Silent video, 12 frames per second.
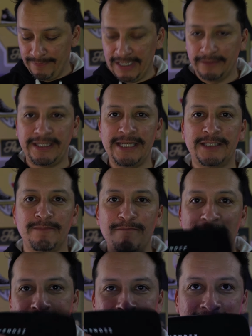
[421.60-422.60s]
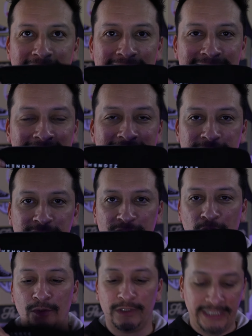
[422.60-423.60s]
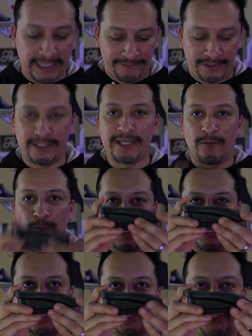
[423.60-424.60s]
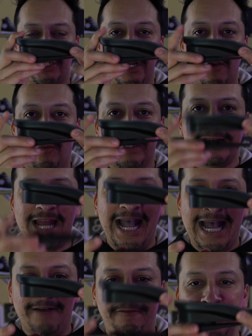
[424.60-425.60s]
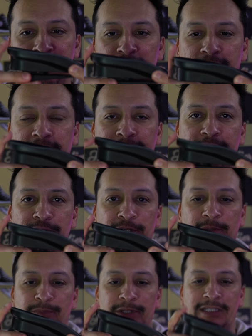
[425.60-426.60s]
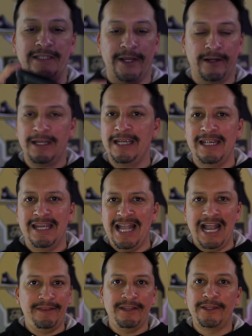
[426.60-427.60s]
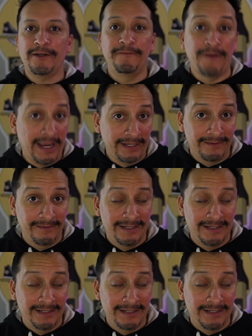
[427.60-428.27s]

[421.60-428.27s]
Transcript: about these Mendez insole lifts, the one inch, one and a half inch lifts that you can put in there? I think they're fine.